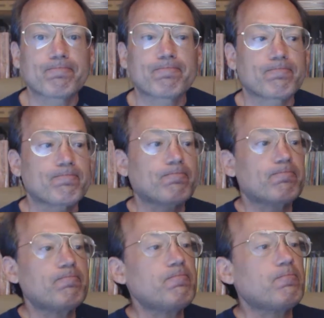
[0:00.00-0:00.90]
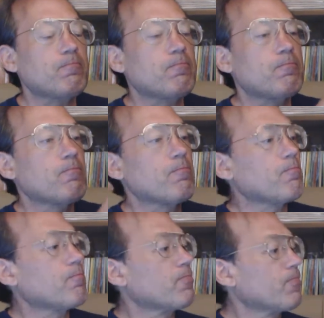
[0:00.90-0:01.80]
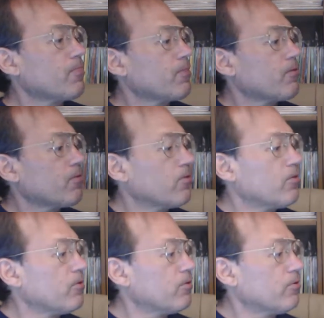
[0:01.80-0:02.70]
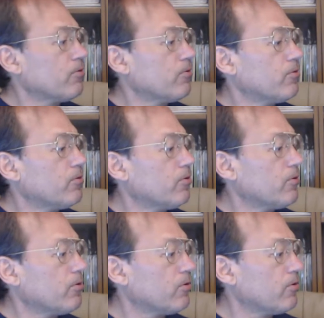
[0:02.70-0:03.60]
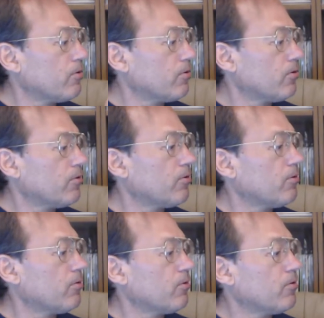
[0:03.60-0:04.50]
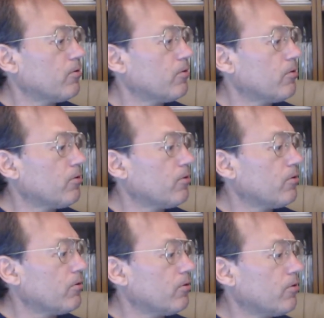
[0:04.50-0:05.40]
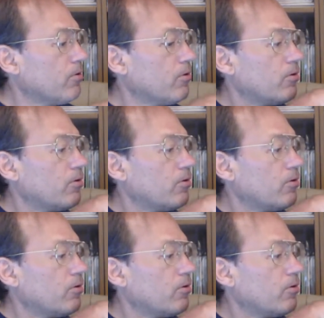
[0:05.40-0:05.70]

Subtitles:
No one is speaking in this clip.